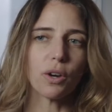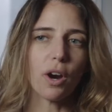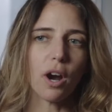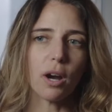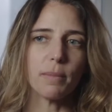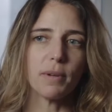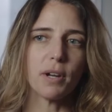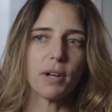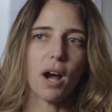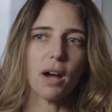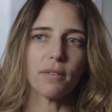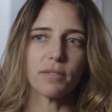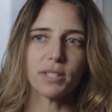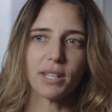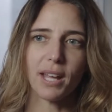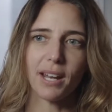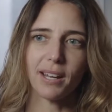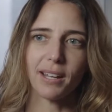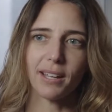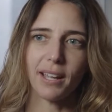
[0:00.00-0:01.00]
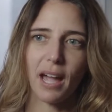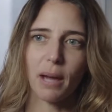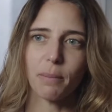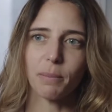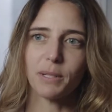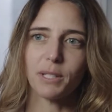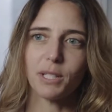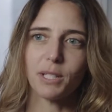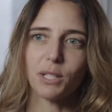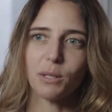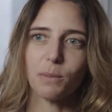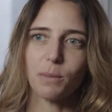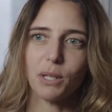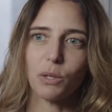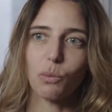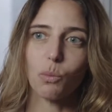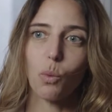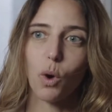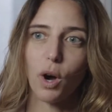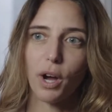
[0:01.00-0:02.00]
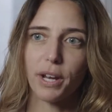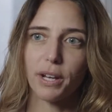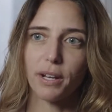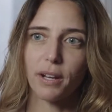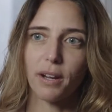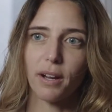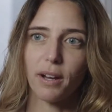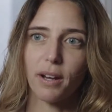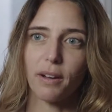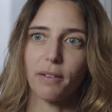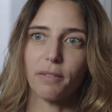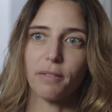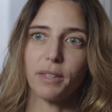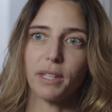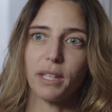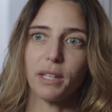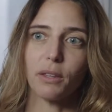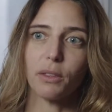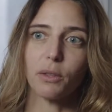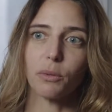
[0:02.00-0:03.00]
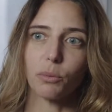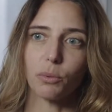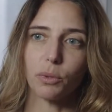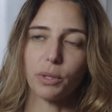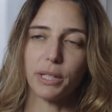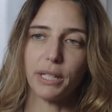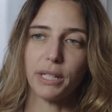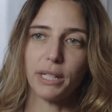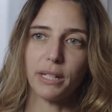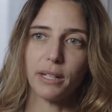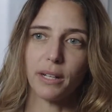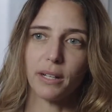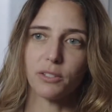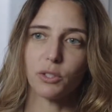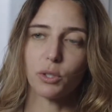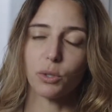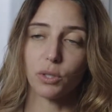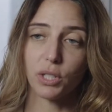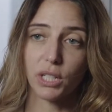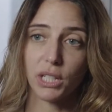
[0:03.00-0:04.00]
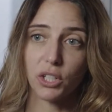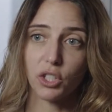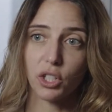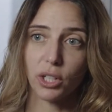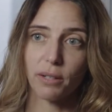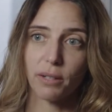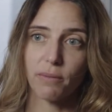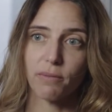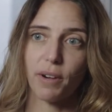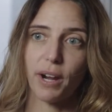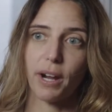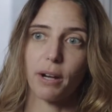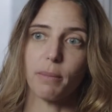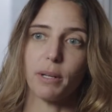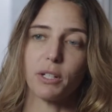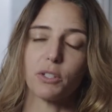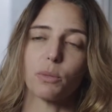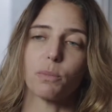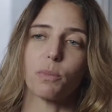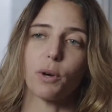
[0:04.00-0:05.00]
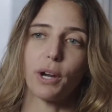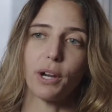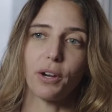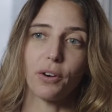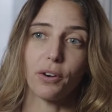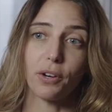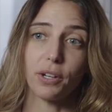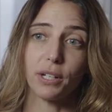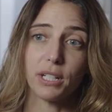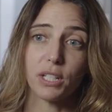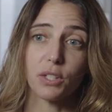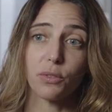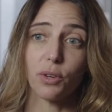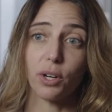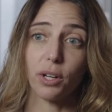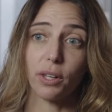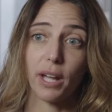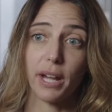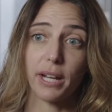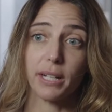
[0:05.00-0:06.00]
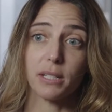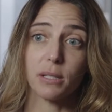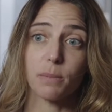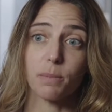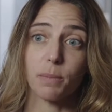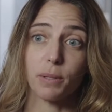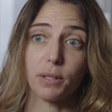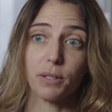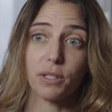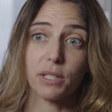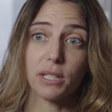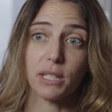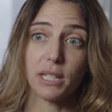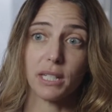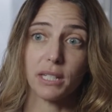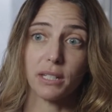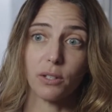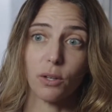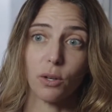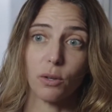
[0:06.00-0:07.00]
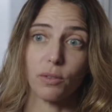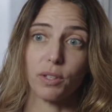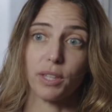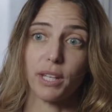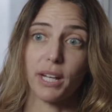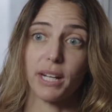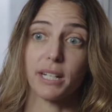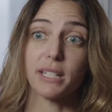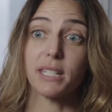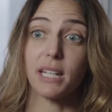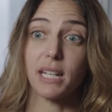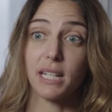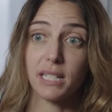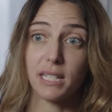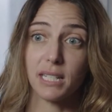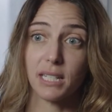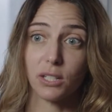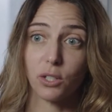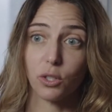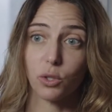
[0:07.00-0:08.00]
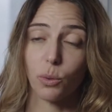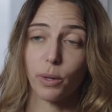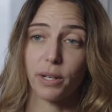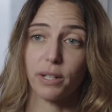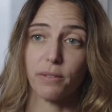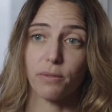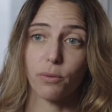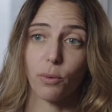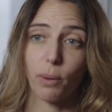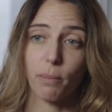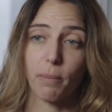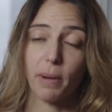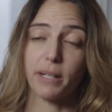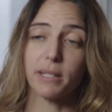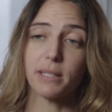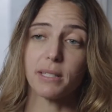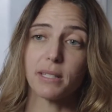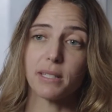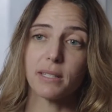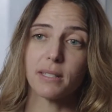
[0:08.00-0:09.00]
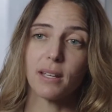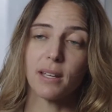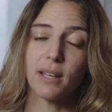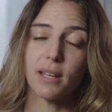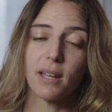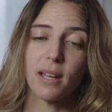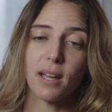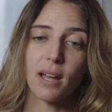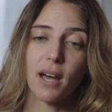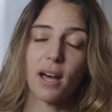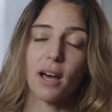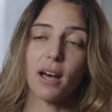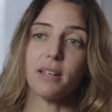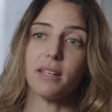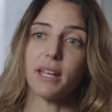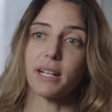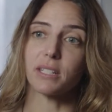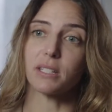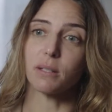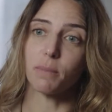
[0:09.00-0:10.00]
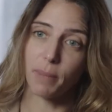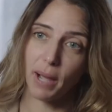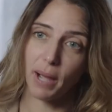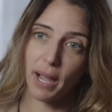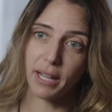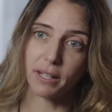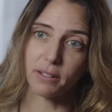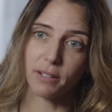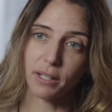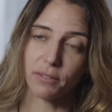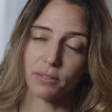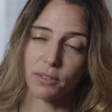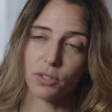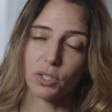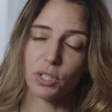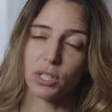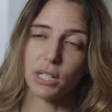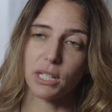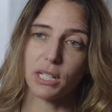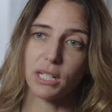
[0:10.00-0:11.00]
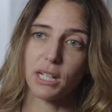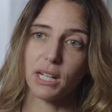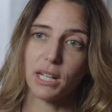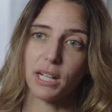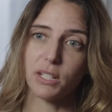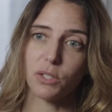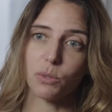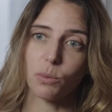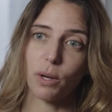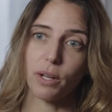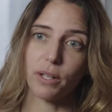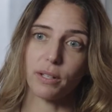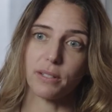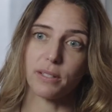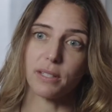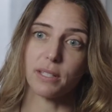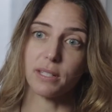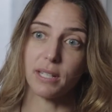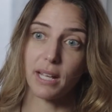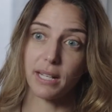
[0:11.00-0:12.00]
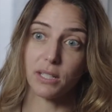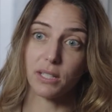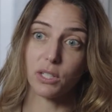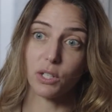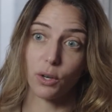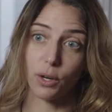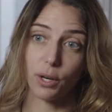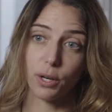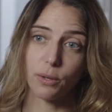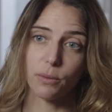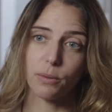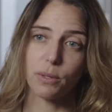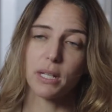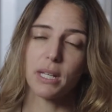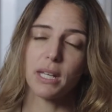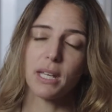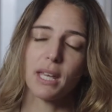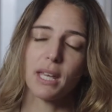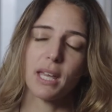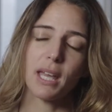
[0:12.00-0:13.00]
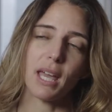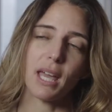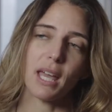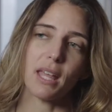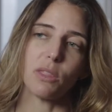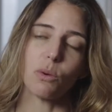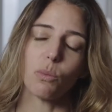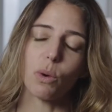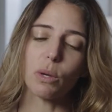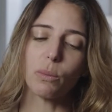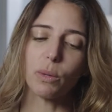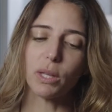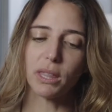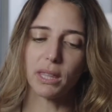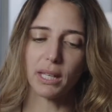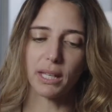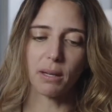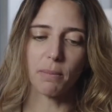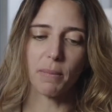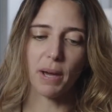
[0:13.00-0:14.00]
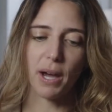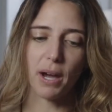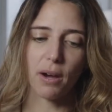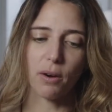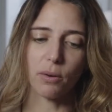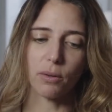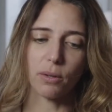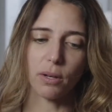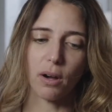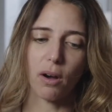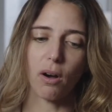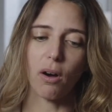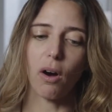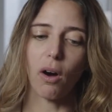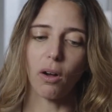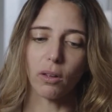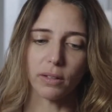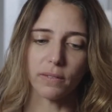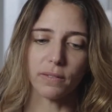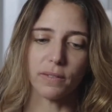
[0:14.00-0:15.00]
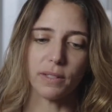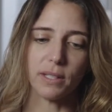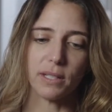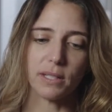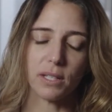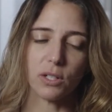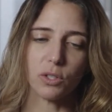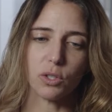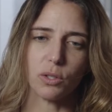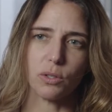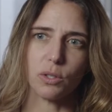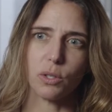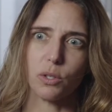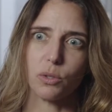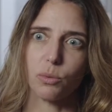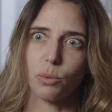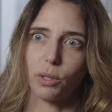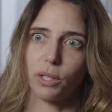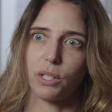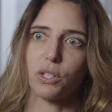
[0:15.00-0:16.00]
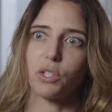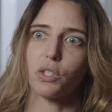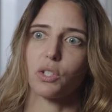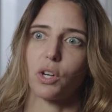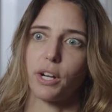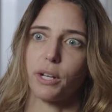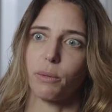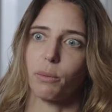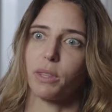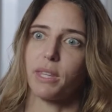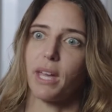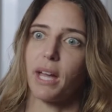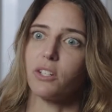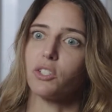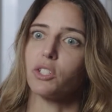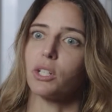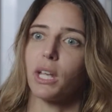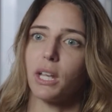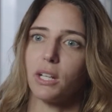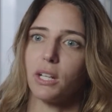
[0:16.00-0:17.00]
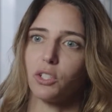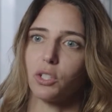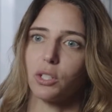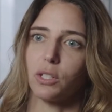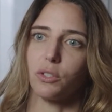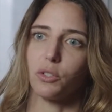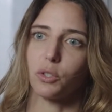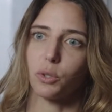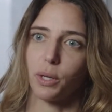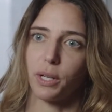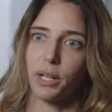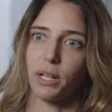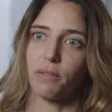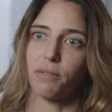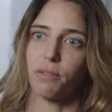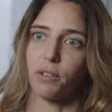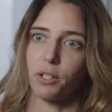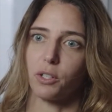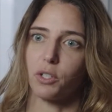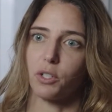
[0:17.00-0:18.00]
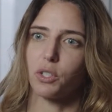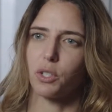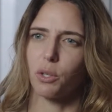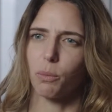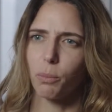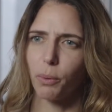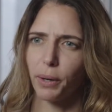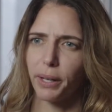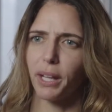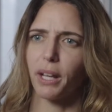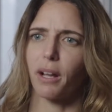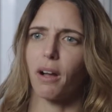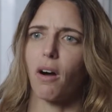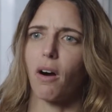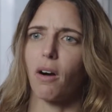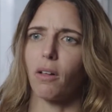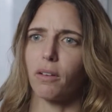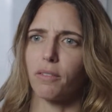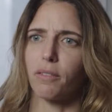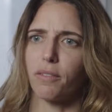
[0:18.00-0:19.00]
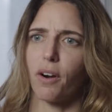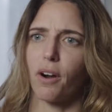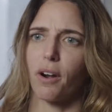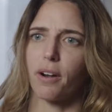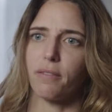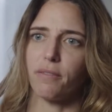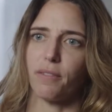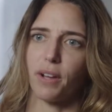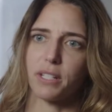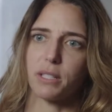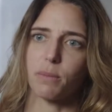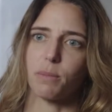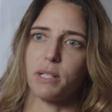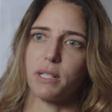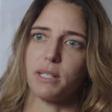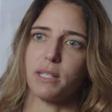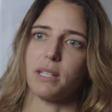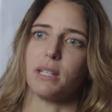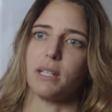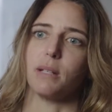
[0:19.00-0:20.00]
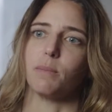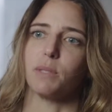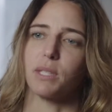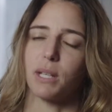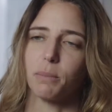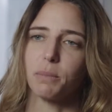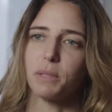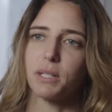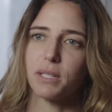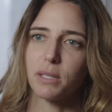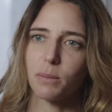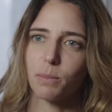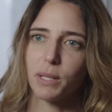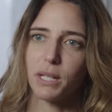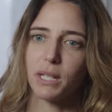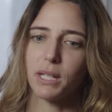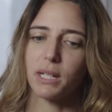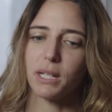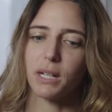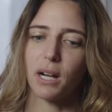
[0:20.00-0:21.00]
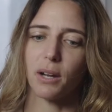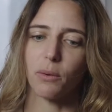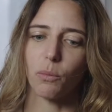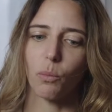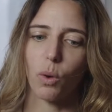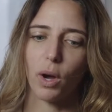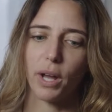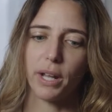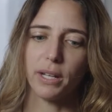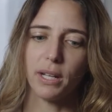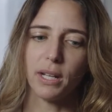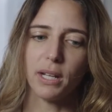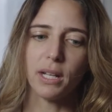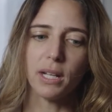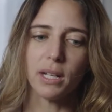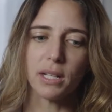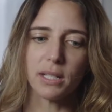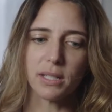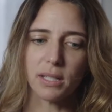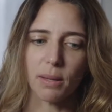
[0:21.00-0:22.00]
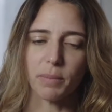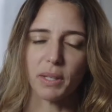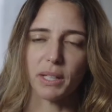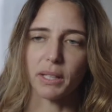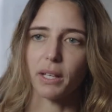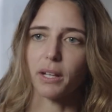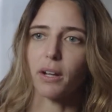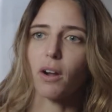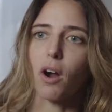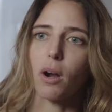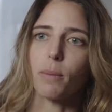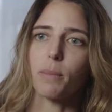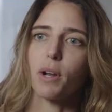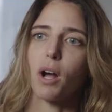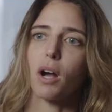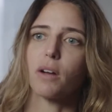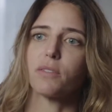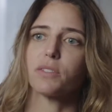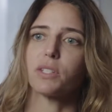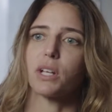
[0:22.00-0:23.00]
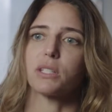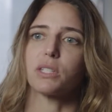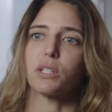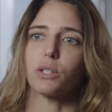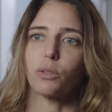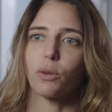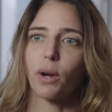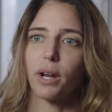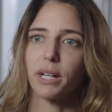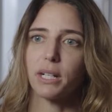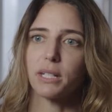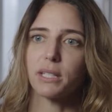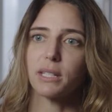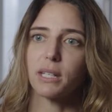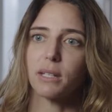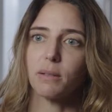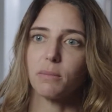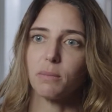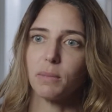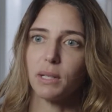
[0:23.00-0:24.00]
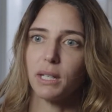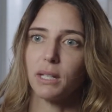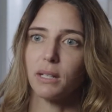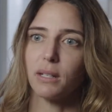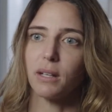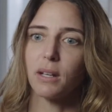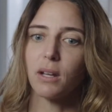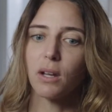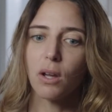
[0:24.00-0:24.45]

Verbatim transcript: Carbon offsetting happens to be one of the three strategic environmental priorities for AllianceBernstein over the next 18 to 24 months, uh, next to biodiversity as well as net zero. And the way we think about all of these issues is really starting with education and training first. So, bringing all of our investment teams up to speed on what something like carbon offsets and credits can mean